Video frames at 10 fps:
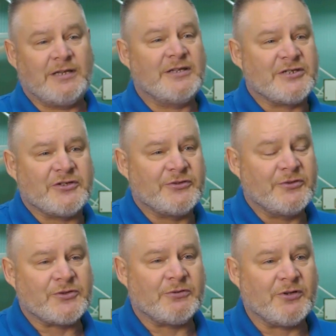in the session you
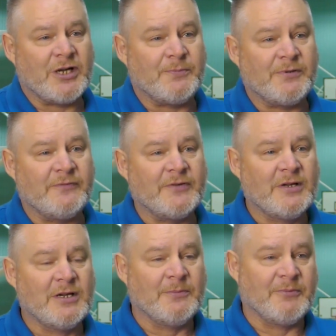saw a couple of
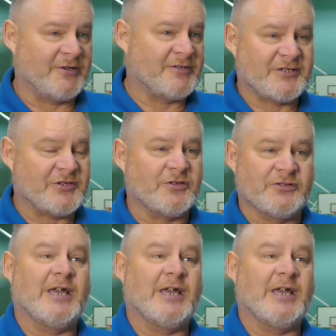brothers and sisters